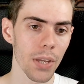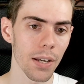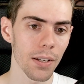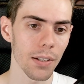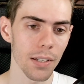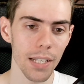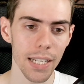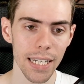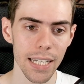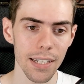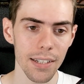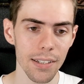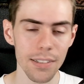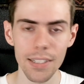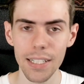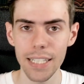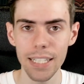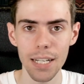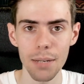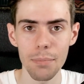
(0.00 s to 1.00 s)

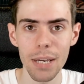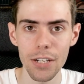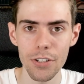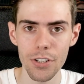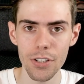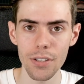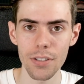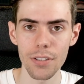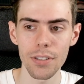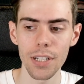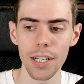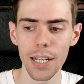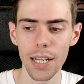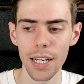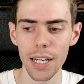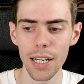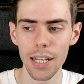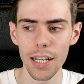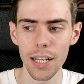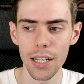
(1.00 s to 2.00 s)
like I mentioned,
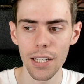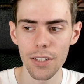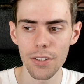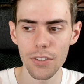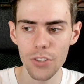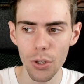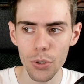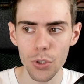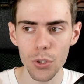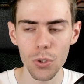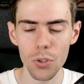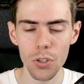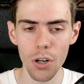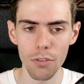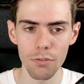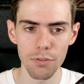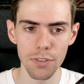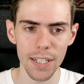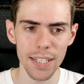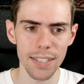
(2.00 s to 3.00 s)
social
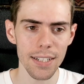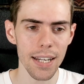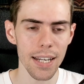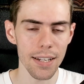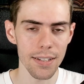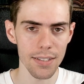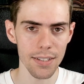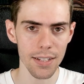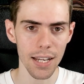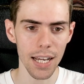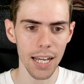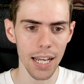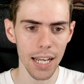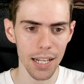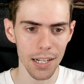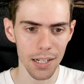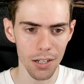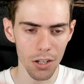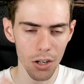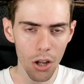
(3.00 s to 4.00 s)
conflict is
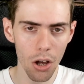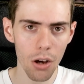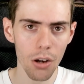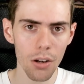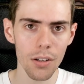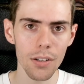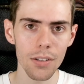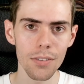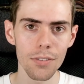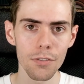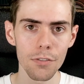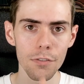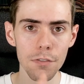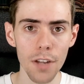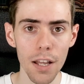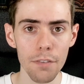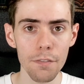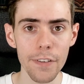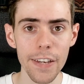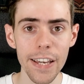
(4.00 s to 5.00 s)
a lot
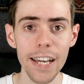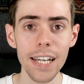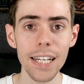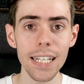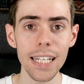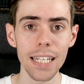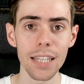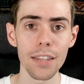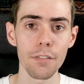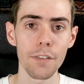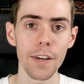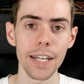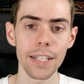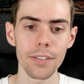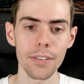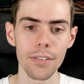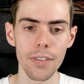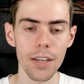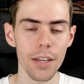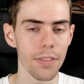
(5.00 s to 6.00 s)
fluffier in the
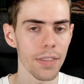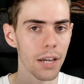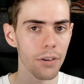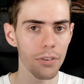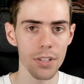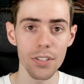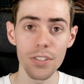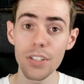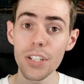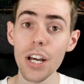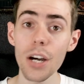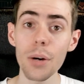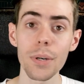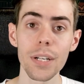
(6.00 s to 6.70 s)
fact that there is no